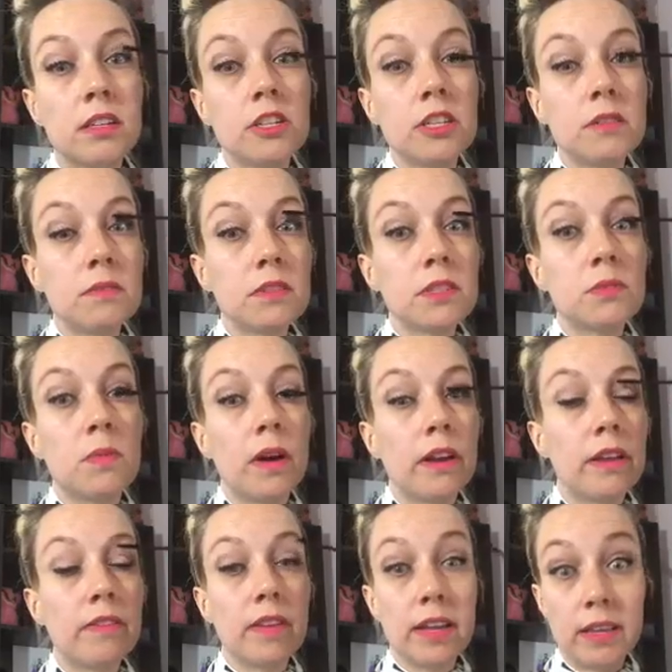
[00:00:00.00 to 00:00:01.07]
She was
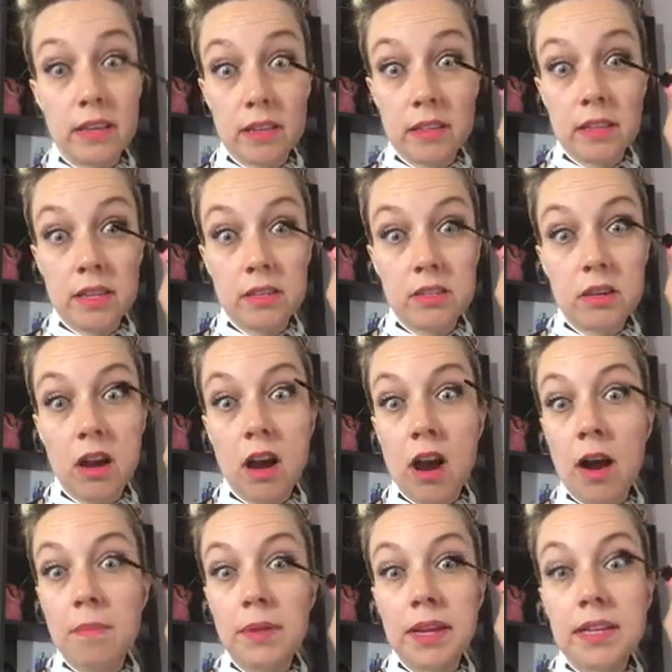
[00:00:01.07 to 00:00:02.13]
one of like the
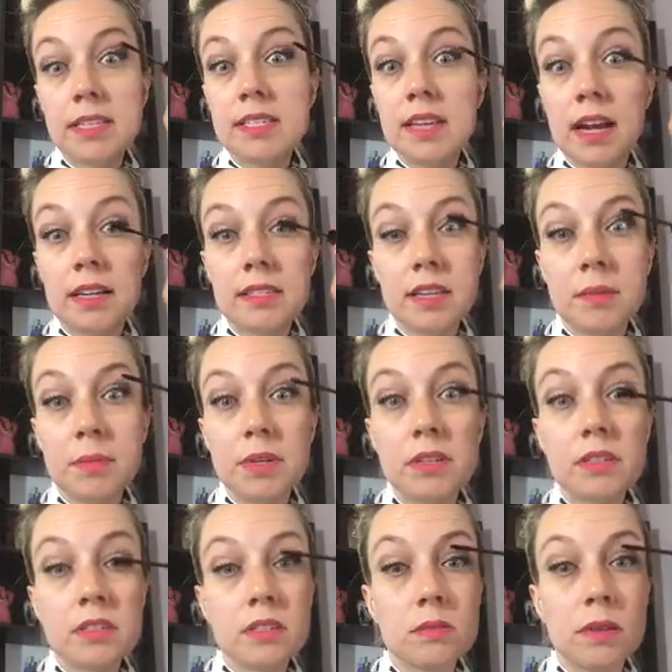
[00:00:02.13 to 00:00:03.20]
top like sex
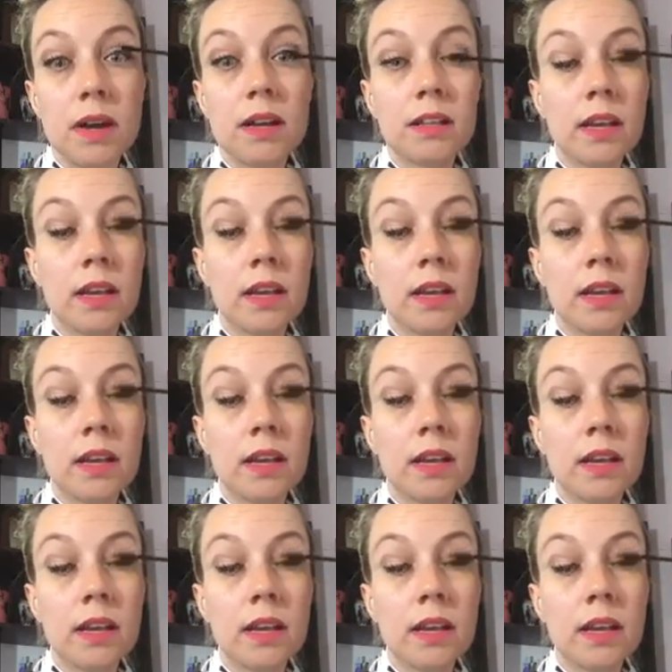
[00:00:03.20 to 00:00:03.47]
symbols as well.